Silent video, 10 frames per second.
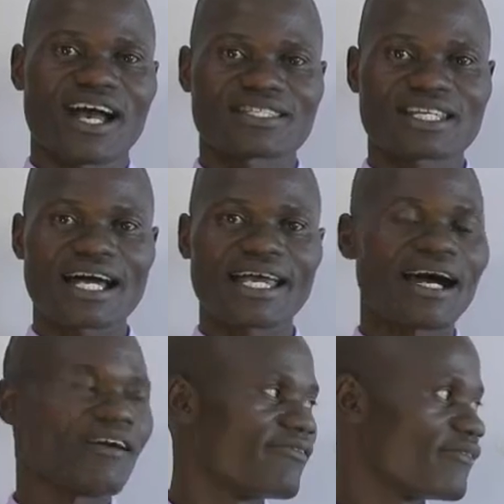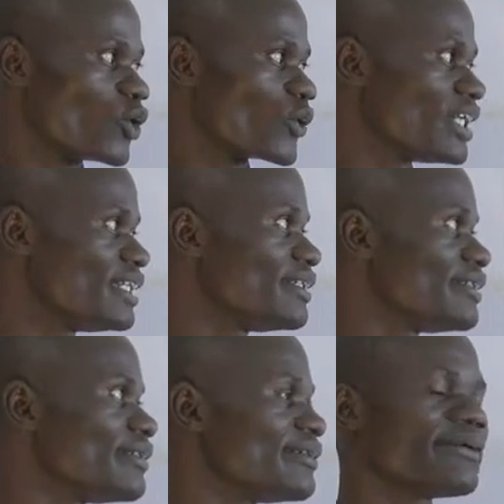As
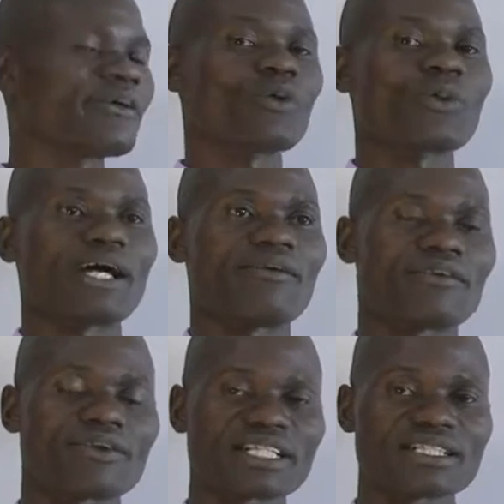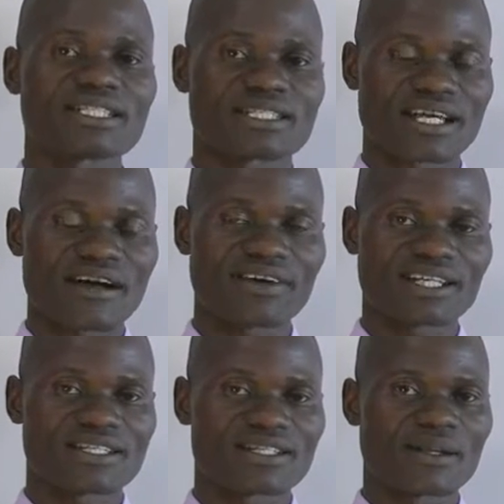we have already
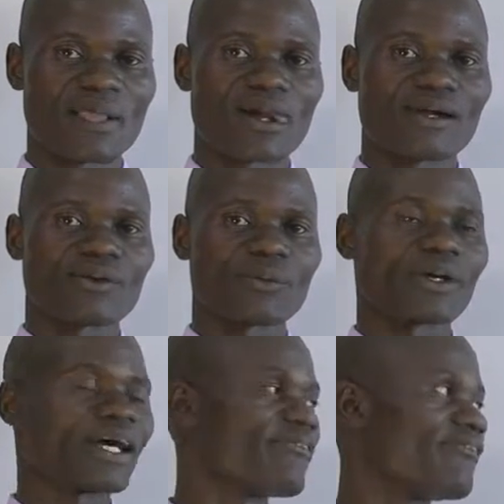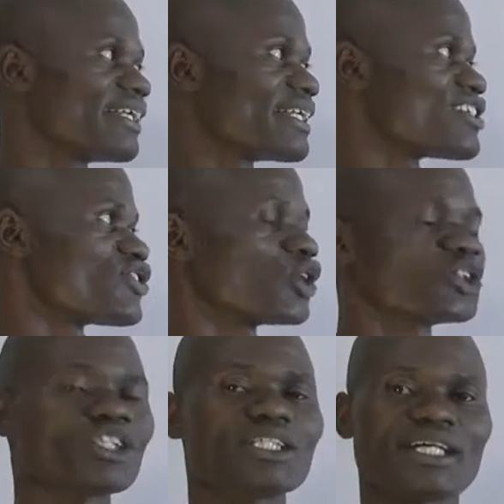discovered, we have various
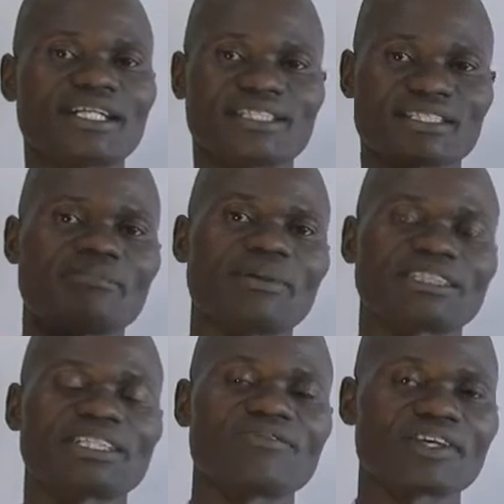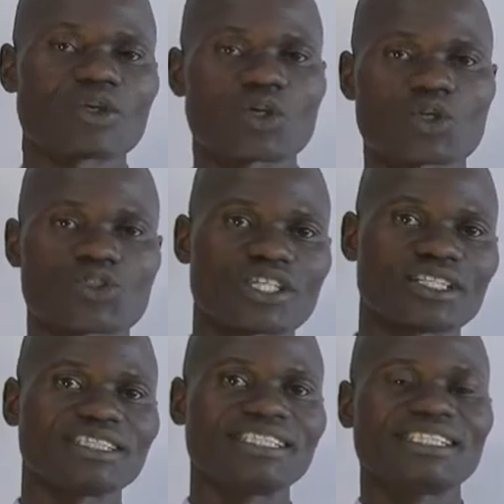oceans. That is the Pacific
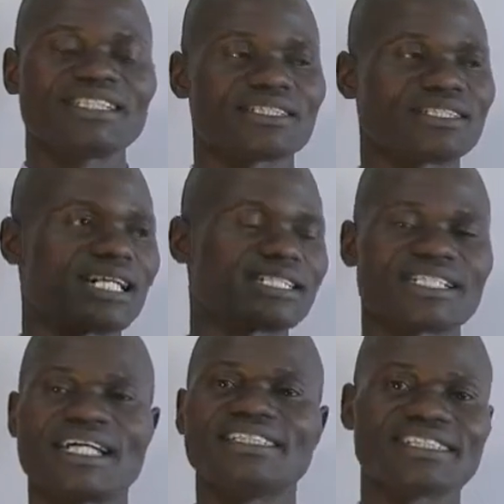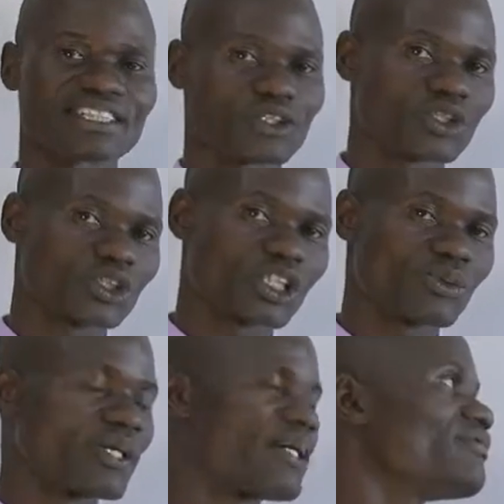Ocean, the Atlantic
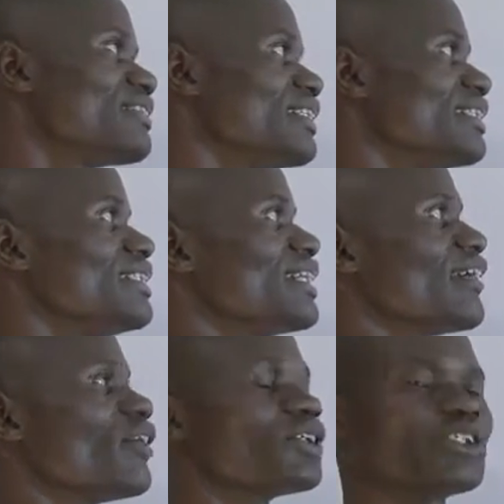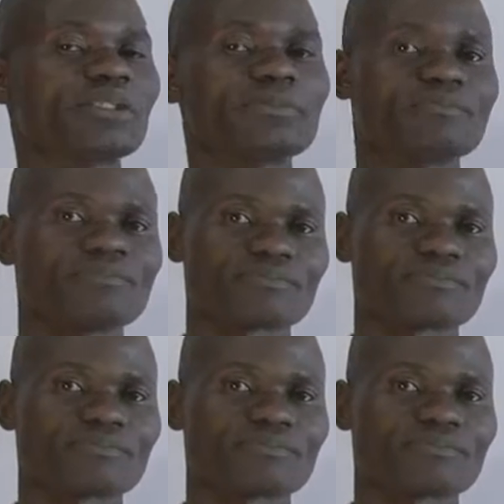Ocean, we have the Indian Ocean,